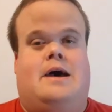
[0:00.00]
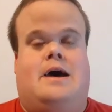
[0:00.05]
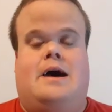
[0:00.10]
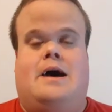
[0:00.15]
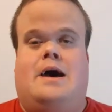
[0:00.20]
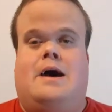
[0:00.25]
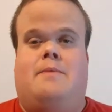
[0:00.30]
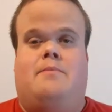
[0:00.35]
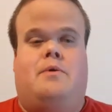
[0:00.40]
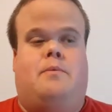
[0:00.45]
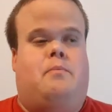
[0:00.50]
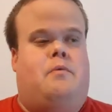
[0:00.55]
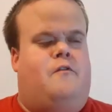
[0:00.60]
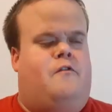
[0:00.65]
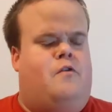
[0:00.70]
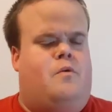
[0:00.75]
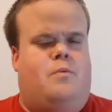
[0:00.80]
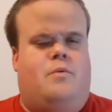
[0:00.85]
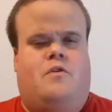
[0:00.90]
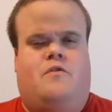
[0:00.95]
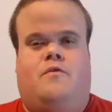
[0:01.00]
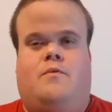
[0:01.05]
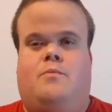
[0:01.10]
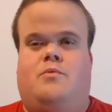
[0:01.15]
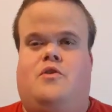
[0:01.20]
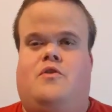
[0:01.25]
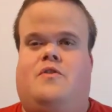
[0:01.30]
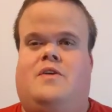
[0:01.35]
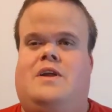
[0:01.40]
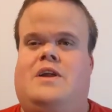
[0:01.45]
The performance from
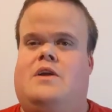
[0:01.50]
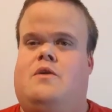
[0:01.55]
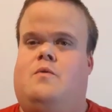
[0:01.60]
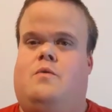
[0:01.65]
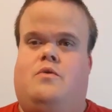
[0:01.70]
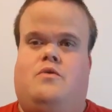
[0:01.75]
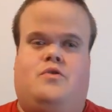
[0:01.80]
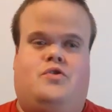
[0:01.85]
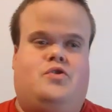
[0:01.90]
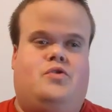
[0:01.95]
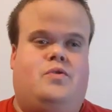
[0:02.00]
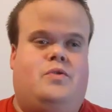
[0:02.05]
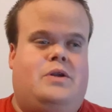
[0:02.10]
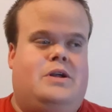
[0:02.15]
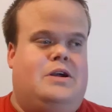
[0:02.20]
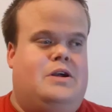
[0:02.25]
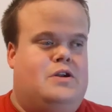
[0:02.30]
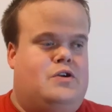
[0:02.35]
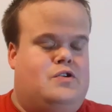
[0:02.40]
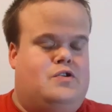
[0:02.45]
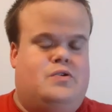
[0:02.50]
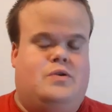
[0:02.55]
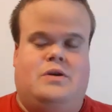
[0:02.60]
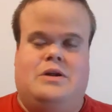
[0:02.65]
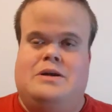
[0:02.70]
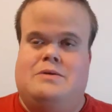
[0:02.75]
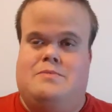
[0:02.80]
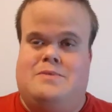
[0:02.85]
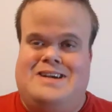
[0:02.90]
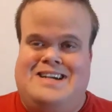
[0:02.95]
New Zealand was truly,
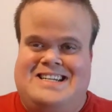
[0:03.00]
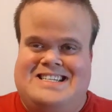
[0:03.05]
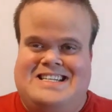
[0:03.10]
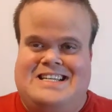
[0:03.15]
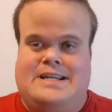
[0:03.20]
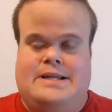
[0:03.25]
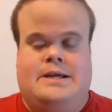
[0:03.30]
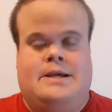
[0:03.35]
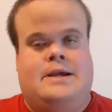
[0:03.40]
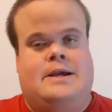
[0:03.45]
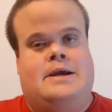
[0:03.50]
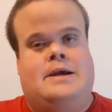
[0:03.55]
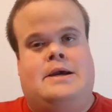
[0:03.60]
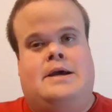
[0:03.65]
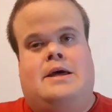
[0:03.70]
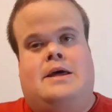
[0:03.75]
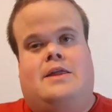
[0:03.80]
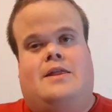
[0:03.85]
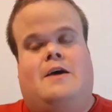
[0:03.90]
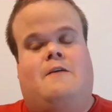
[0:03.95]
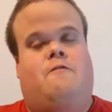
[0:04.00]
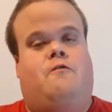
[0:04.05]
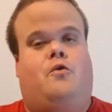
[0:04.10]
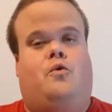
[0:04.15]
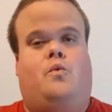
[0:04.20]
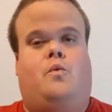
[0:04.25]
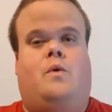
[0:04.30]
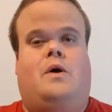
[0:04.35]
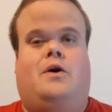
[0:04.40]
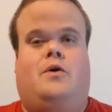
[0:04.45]
truly amazing. They
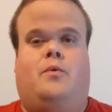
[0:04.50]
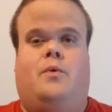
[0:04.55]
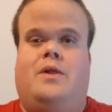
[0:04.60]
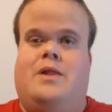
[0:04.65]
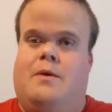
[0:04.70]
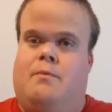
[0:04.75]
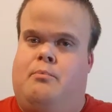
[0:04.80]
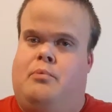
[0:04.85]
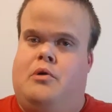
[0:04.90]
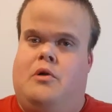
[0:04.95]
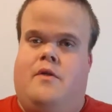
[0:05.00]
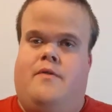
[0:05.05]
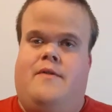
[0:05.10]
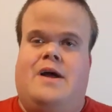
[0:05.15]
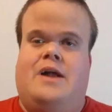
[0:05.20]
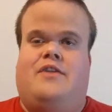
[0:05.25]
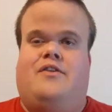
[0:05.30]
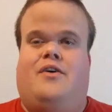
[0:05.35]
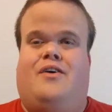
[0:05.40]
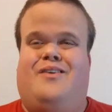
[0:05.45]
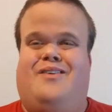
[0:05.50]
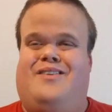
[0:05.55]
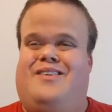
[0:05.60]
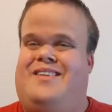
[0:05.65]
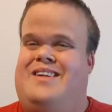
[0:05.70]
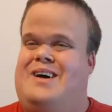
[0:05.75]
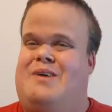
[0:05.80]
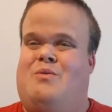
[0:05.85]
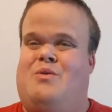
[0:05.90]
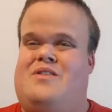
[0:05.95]
fought well. When they put on that total,
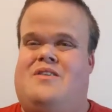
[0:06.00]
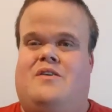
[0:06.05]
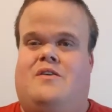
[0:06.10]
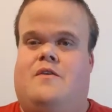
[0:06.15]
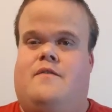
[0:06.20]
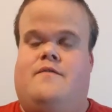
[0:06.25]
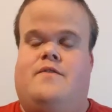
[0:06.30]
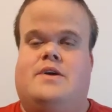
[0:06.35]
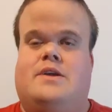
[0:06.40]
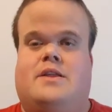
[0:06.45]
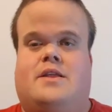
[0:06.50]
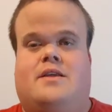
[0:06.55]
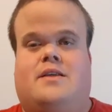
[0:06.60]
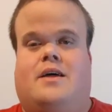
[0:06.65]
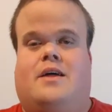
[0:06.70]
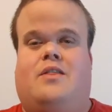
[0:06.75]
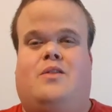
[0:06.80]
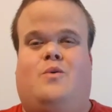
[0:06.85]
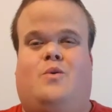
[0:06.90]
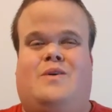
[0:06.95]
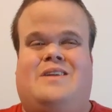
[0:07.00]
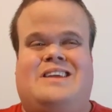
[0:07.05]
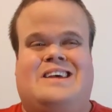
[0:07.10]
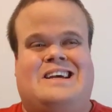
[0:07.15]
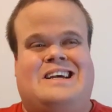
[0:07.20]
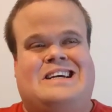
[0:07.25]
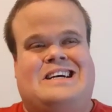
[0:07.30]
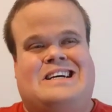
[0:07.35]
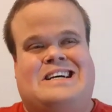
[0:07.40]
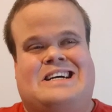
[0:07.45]
I wasn't convinced. I thought
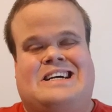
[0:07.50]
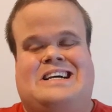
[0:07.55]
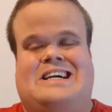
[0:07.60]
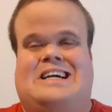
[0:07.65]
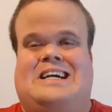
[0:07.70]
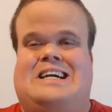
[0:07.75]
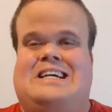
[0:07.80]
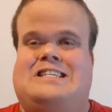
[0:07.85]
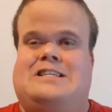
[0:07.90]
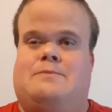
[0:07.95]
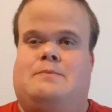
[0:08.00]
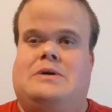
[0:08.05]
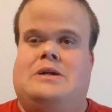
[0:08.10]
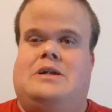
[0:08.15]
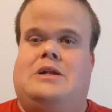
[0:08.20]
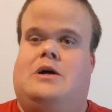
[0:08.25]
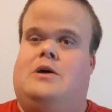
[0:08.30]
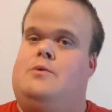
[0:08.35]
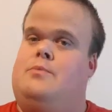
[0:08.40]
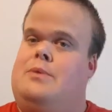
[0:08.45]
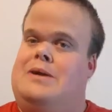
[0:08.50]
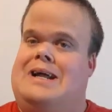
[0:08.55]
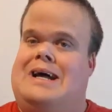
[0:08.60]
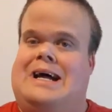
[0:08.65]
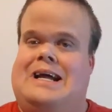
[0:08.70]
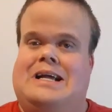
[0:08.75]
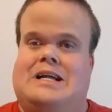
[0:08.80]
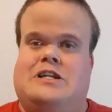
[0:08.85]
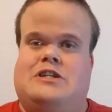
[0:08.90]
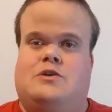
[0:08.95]
it's a bit low, but
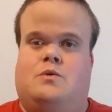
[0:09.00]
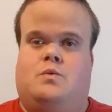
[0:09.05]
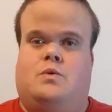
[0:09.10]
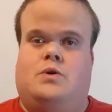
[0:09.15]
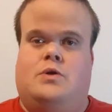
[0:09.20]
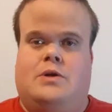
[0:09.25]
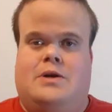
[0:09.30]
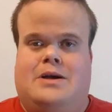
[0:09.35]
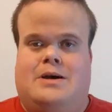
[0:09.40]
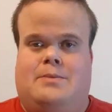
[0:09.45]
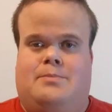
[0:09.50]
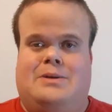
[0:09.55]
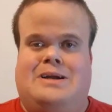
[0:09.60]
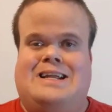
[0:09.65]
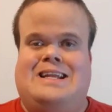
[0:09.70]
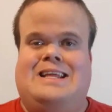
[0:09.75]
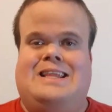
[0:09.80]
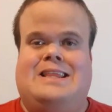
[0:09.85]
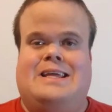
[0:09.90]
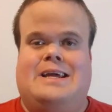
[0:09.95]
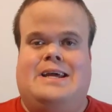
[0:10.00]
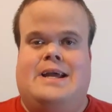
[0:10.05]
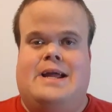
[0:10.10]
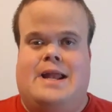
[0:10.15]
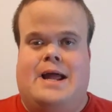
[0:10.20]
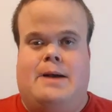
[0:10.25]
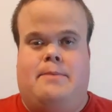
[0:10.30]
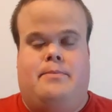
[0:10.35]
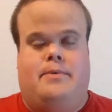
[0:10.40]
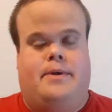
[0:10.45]
hey, it's a World Cup. Anything can
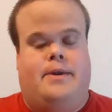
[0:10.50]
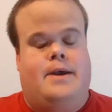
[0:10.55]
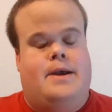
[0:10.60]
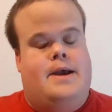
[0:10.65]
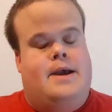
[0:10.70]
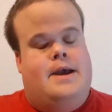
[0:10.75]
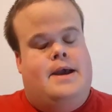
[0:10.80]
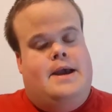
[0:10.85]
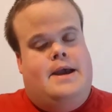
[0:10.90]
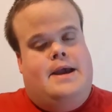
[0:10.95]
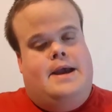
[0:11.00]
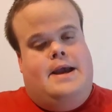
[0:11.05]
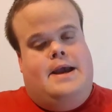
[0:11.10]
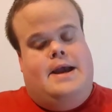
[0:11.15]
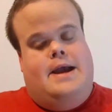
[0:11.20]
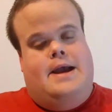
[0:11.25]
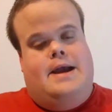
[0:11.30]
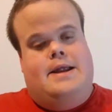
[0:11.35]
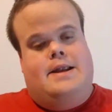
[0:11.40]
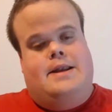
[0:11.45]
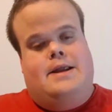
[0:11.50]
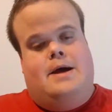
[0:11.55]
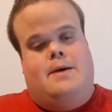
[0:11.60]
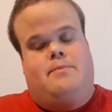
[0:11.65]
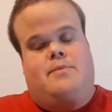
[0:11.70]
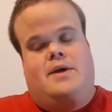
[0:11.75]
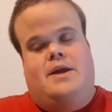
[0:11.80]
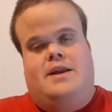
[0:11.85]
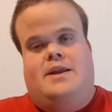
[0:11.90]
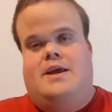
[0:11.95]
happen. And
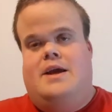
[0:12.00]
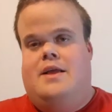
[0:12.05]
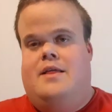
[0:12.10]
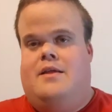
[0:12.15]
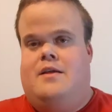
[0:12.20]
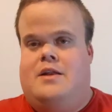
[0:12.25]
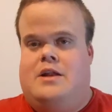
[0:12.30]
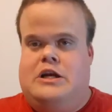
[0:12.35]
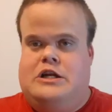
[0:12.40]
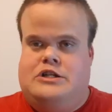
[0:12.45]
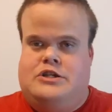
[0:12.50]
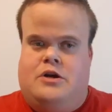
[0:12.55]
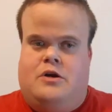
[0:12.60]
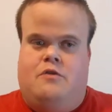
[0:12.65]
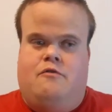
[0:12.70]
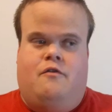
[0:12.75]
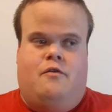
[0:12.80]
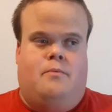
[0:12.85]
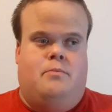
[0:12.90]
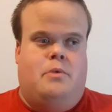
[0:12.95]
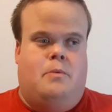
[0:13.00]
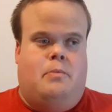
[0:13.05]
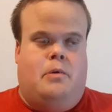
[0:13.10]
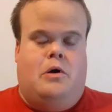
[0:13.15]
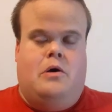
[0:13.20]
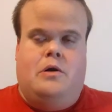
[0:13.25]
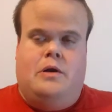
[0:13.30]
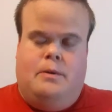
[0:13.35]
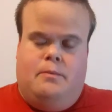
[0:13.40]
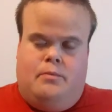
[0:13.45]
the intensity shown from the
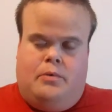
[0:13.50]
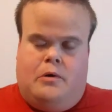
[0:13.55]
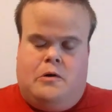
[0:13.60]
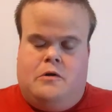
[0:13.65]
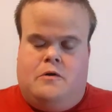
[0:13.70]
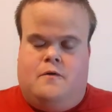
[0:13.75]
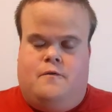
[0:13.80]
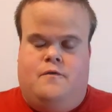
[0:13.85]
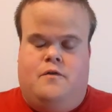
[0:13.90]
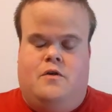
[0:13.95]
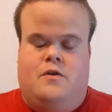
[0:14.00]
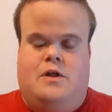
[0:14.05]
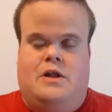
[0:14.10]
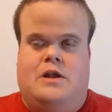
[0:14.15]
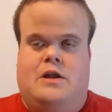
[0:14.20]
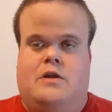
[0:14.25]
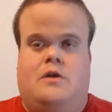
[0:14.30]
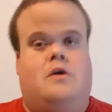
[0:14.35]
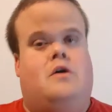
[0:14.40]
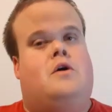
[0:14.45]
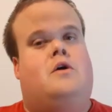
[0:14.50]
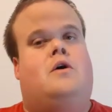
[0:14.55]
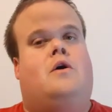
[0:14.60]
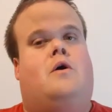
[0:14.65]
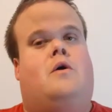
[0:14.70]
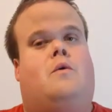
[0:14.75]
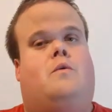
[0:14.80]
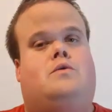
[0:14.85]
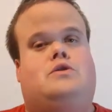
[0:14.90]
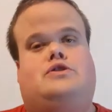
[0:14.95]
bowling part of New Zealand
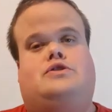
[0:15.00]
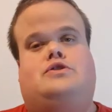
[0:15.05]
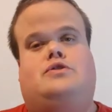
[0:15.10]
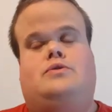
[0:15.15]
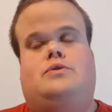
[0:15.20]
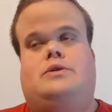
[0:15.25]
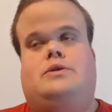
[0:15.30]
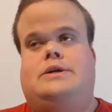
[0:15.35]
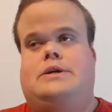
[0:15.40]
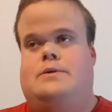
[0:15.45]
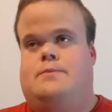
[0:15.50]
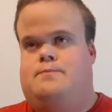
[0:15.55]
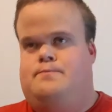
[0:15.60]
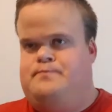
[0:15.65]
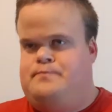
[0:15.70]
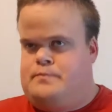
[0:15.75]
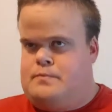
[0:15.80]
was truly